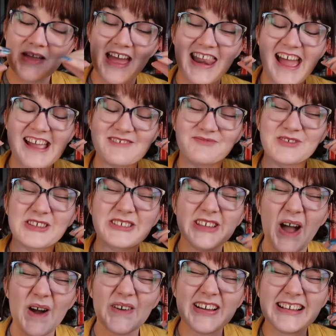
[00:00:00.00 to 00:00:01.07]
and I am
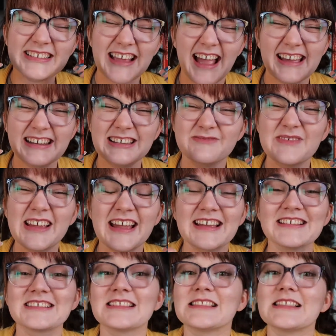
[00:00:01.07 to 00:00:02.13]
so excited
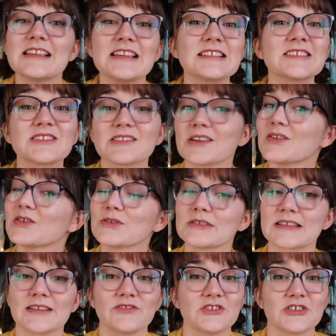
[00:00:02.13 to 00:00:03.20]
because these
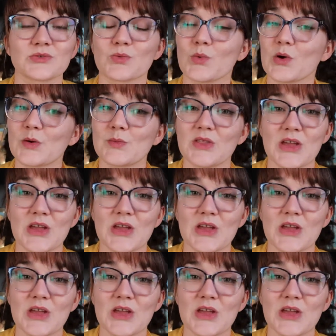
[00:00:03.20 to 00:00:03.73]
souls have just wormed